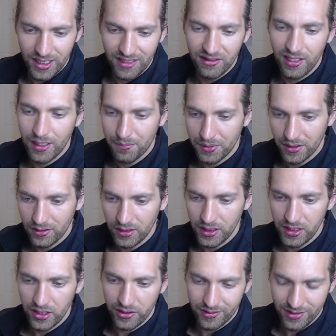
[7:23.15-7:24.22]
And
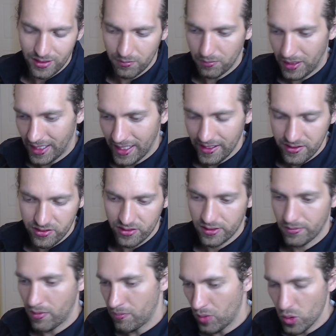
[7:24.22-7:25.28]
typically there's some bias, there's
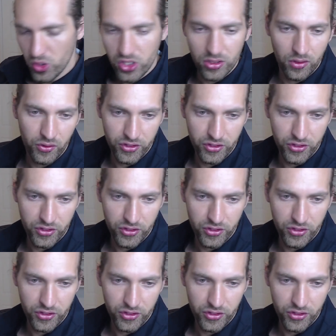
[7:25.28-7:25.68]
some emotional,